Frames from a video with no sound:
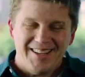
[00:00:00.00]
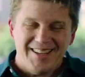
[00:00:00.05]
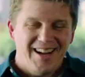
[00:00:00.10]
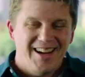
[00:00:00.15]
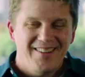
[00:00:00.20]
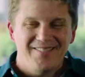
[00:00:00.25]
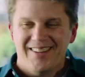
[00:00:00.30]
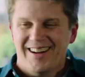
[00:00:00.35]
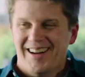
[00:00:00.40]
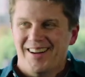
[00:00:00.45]
yeah,
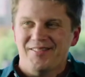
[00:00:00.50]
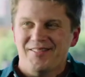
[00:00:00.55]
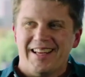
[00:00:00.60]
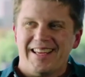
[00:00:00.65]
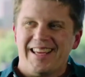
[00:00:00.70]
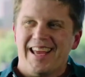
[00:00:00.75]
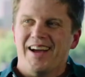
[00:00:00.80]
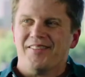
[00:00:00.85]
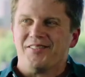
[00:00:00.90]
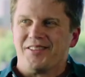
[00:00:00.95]
I'm I'm
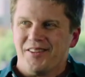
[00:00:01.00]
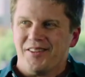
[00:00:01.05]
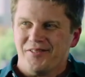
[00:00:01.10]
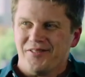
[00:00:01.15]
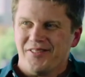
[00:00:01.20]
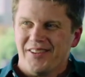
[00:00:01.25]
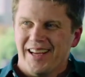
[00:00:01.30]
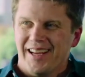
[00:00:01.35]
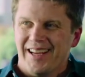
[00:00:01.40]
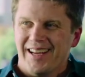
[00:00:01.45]
like after the
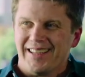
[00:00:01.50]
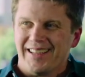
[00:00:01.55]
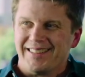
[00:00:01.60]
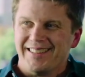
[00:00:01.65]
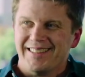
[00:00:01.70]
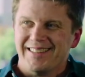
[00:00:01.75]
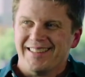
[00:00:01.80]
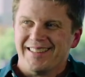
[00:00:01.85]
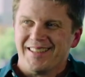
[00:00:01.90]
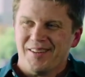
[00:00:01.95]

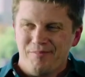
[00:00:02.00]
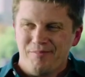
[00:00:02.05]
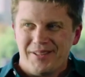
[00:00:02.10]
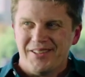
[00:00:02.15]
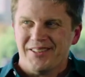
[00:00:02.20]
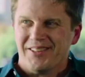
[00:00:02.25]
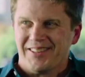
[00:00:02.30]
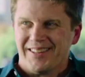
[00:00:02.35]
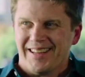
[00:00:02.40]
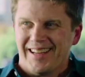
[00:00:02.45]
fact computer